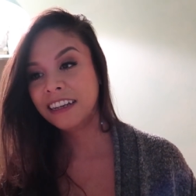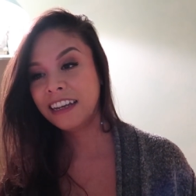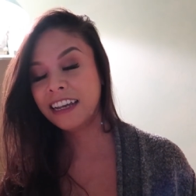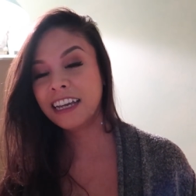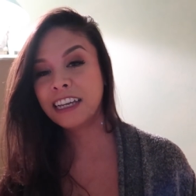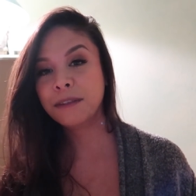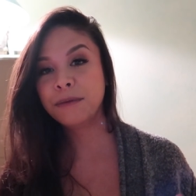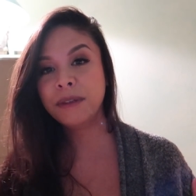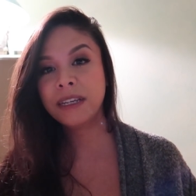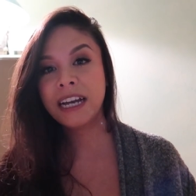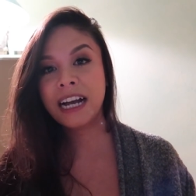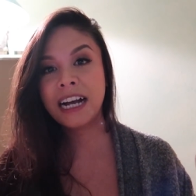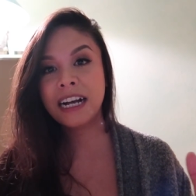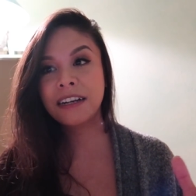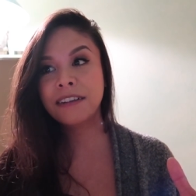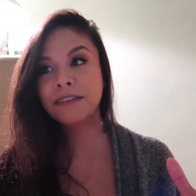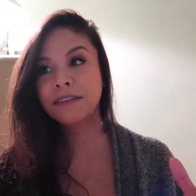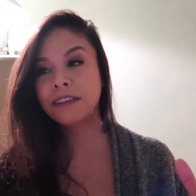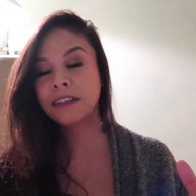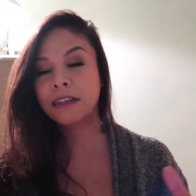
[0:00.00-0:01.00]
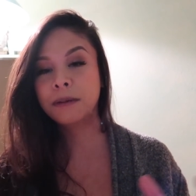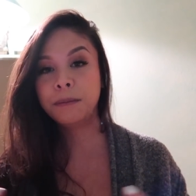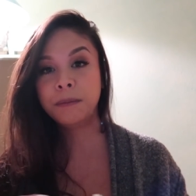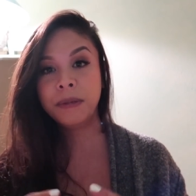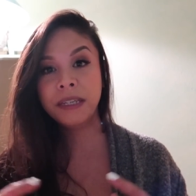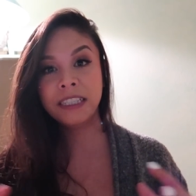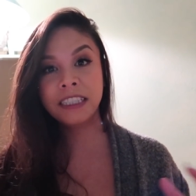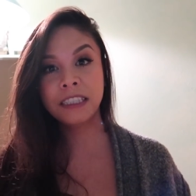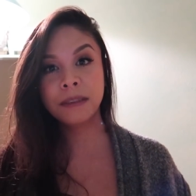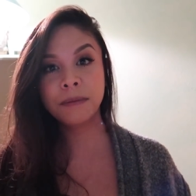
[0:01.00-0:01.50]
and we have a
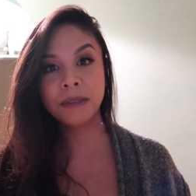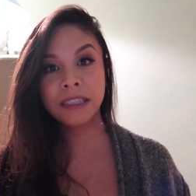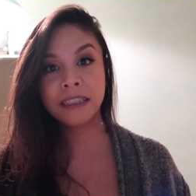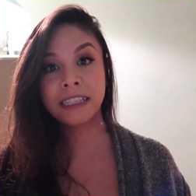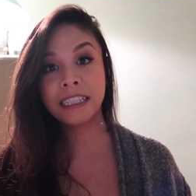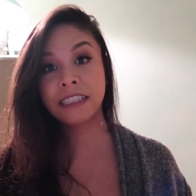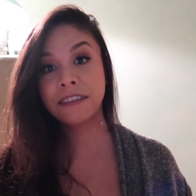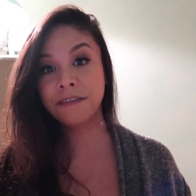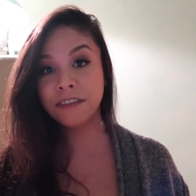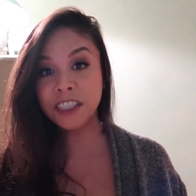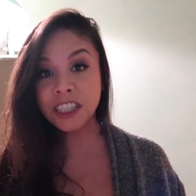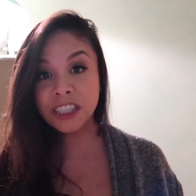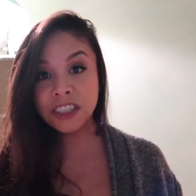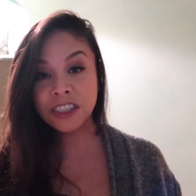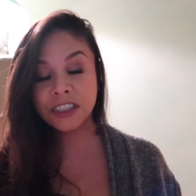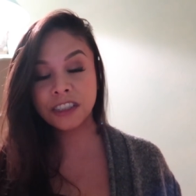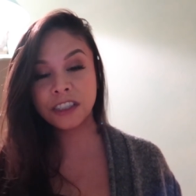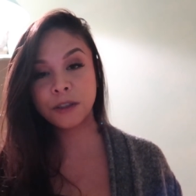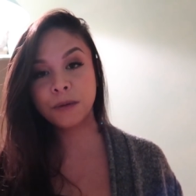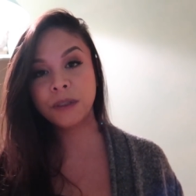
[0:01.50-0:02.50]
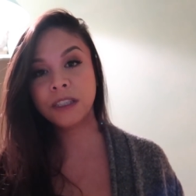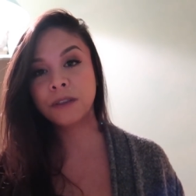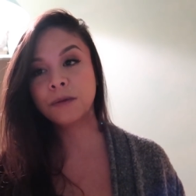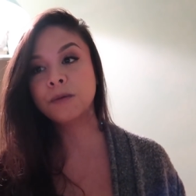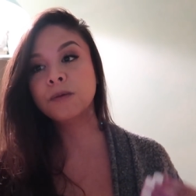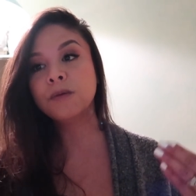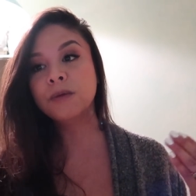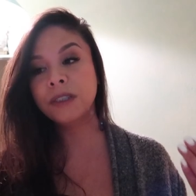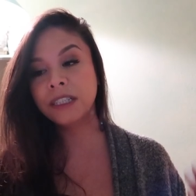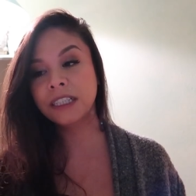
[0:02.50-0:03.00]
basement that's finished that we
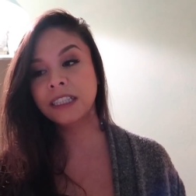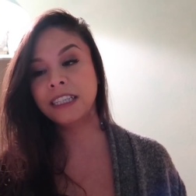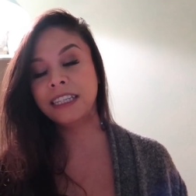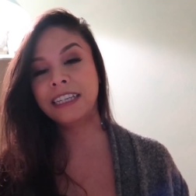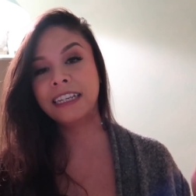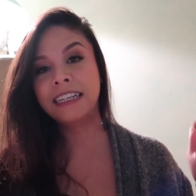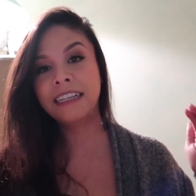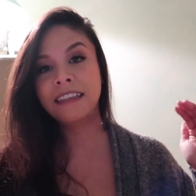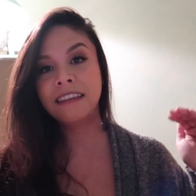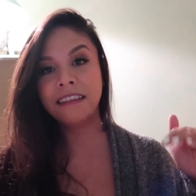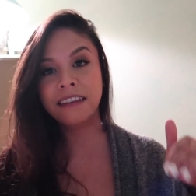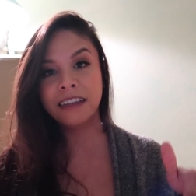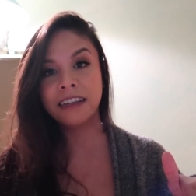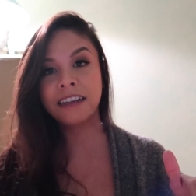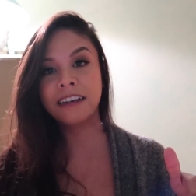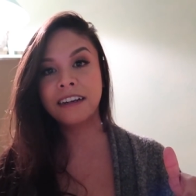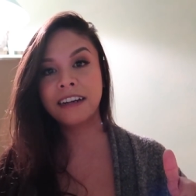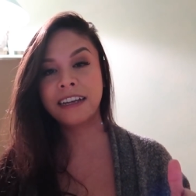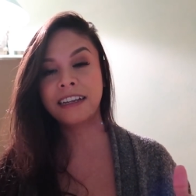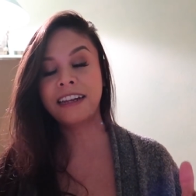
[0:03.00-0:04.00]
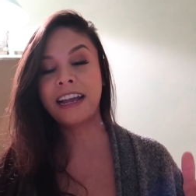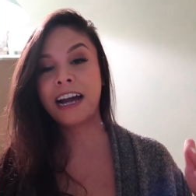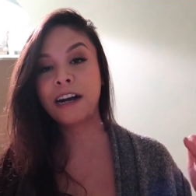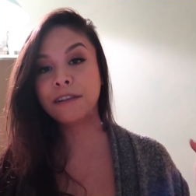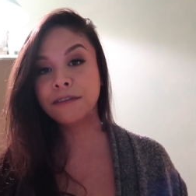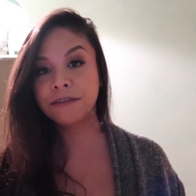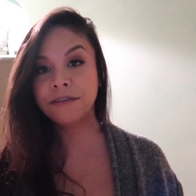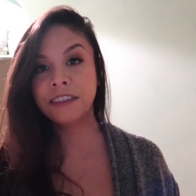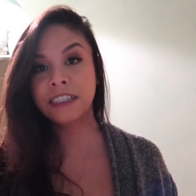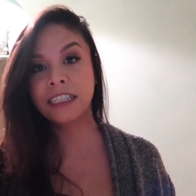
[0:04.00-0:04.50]
can really get in there and
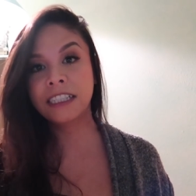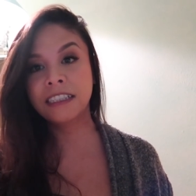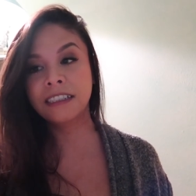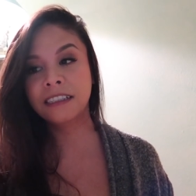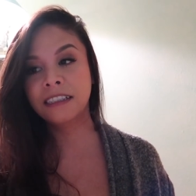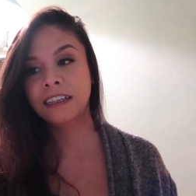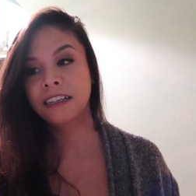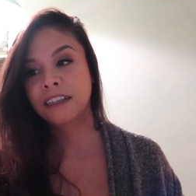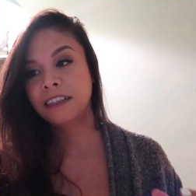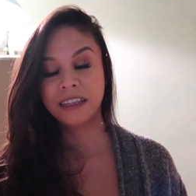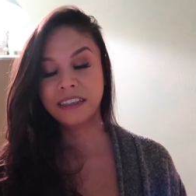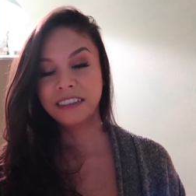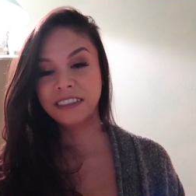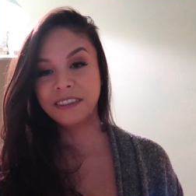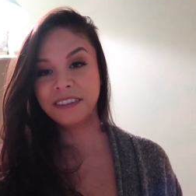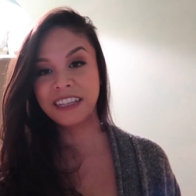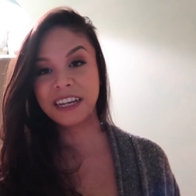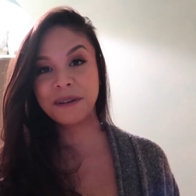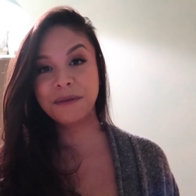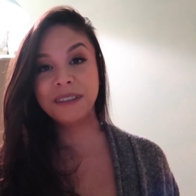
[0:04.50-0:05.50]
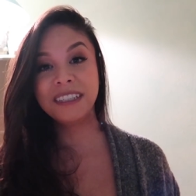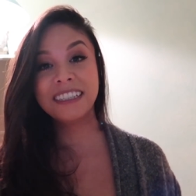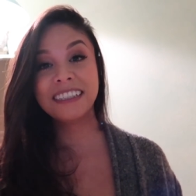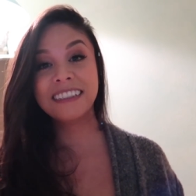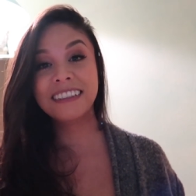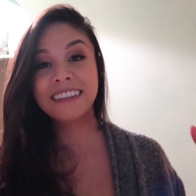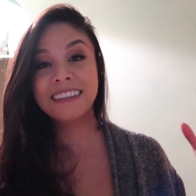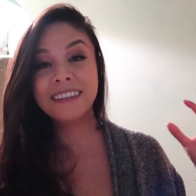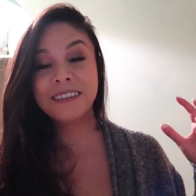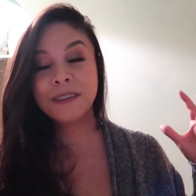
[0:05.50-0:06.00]
outfit it so that we
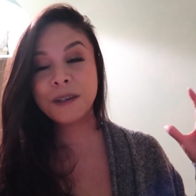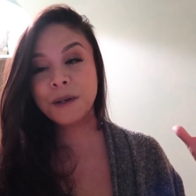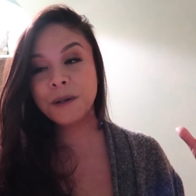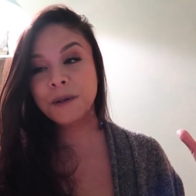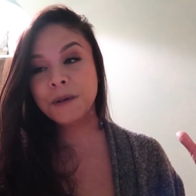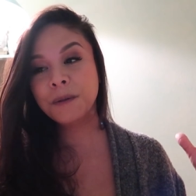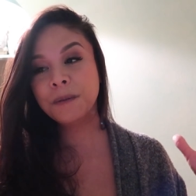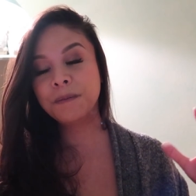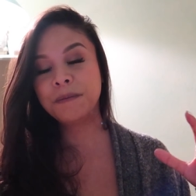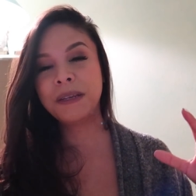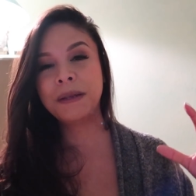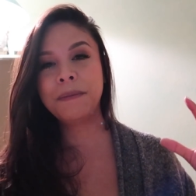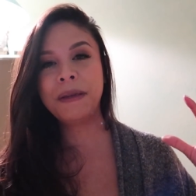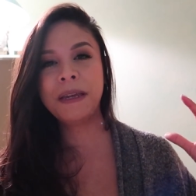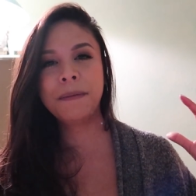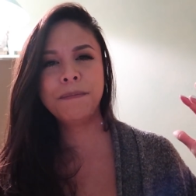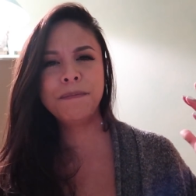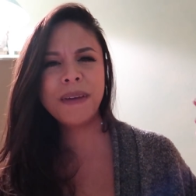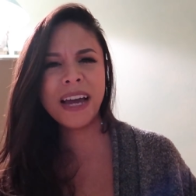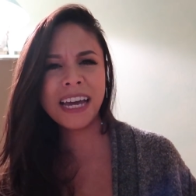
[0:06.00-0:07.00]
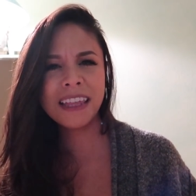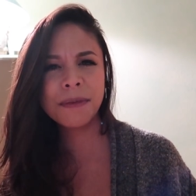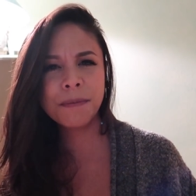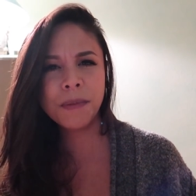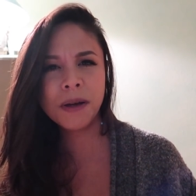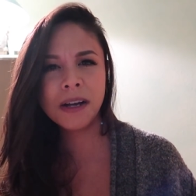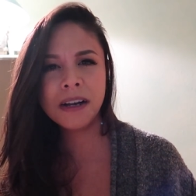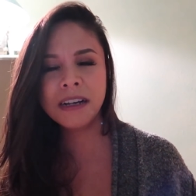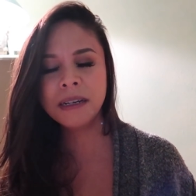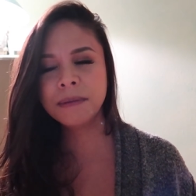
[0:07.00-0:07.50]
can soap and make bath
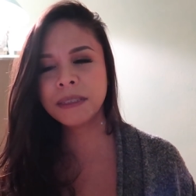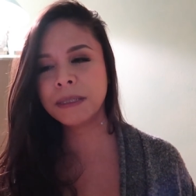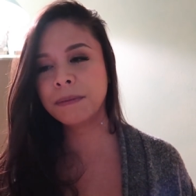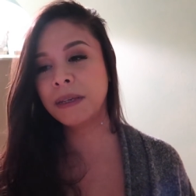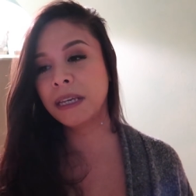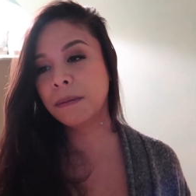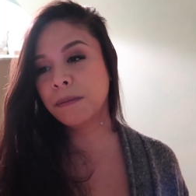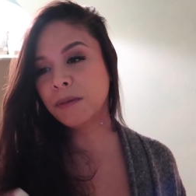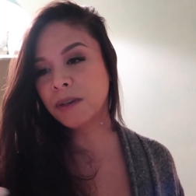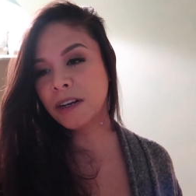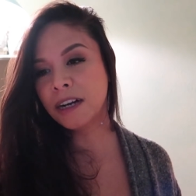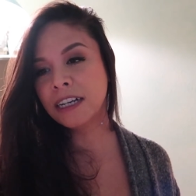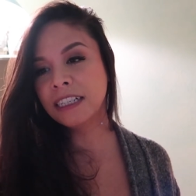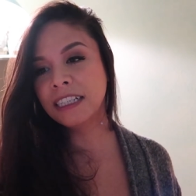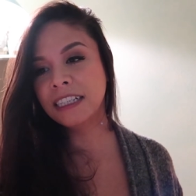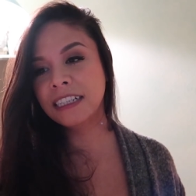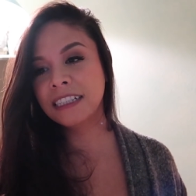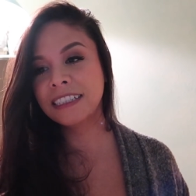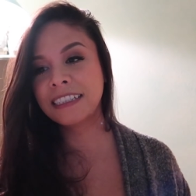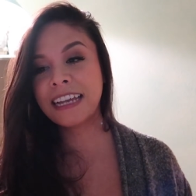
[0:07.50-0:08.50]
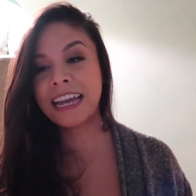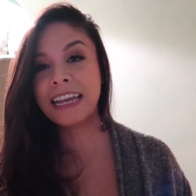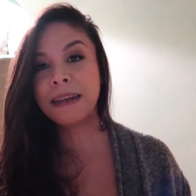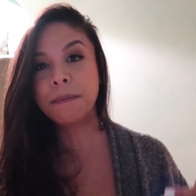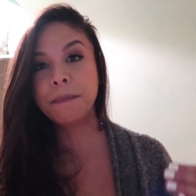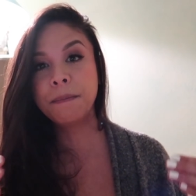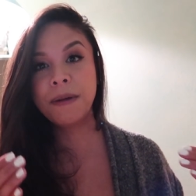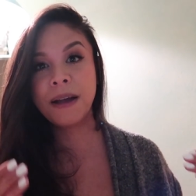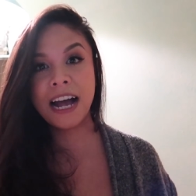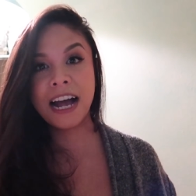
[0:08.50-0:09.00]
bombs and make products
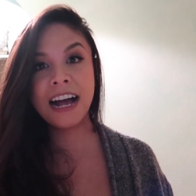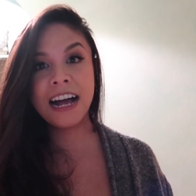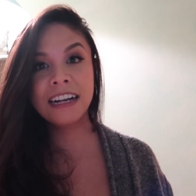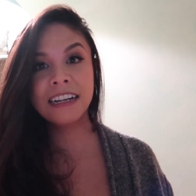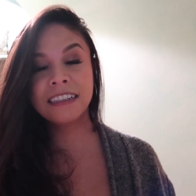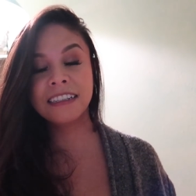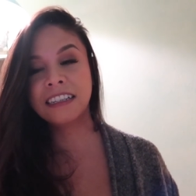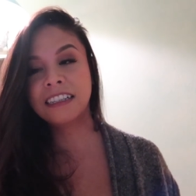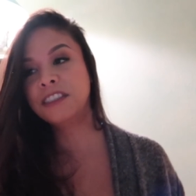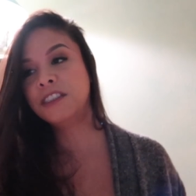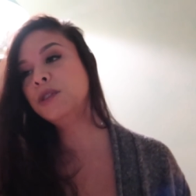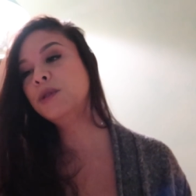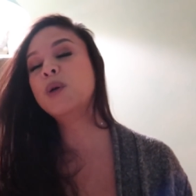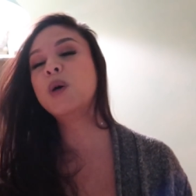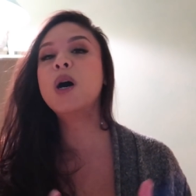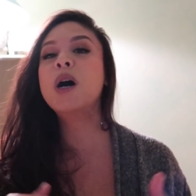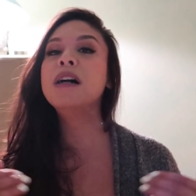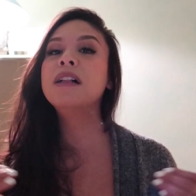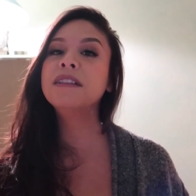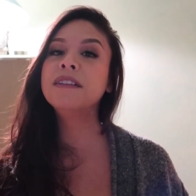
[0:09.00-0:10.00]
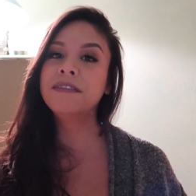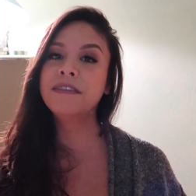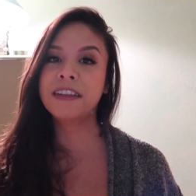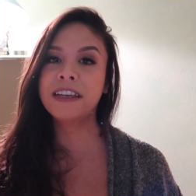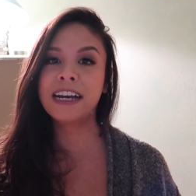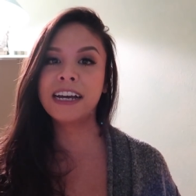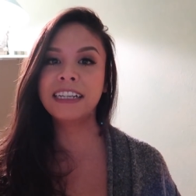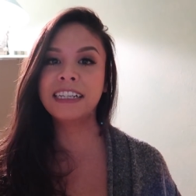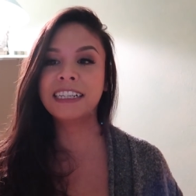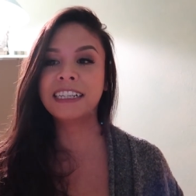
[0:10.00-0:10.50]
and pack and do all of
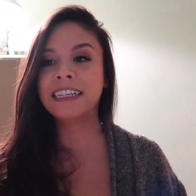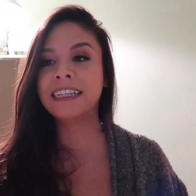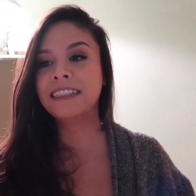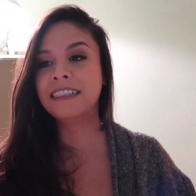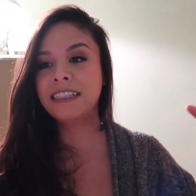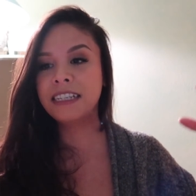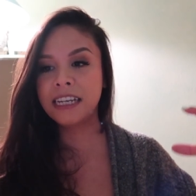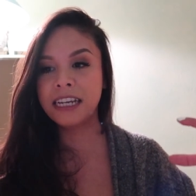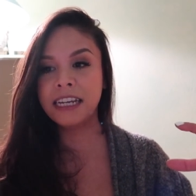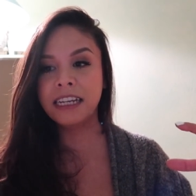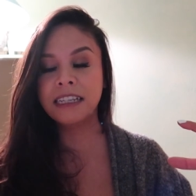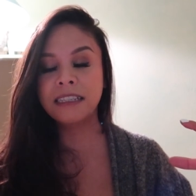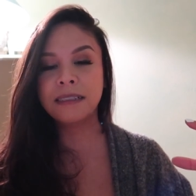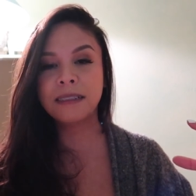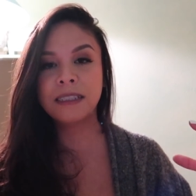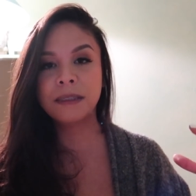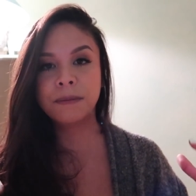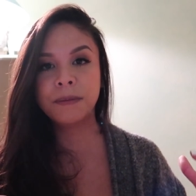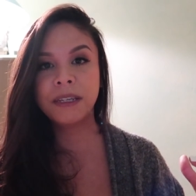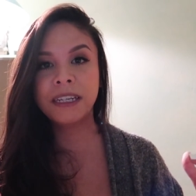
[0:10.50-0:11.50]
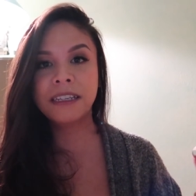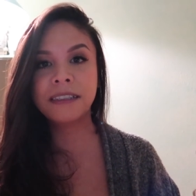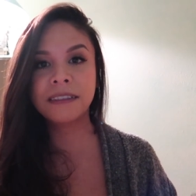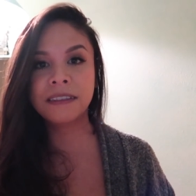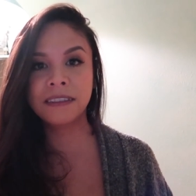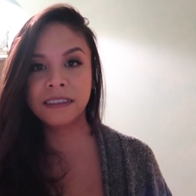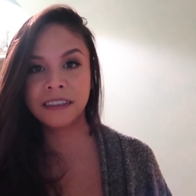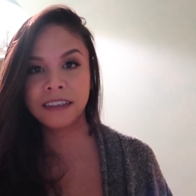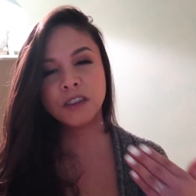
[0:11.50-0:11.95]
that in a contained space.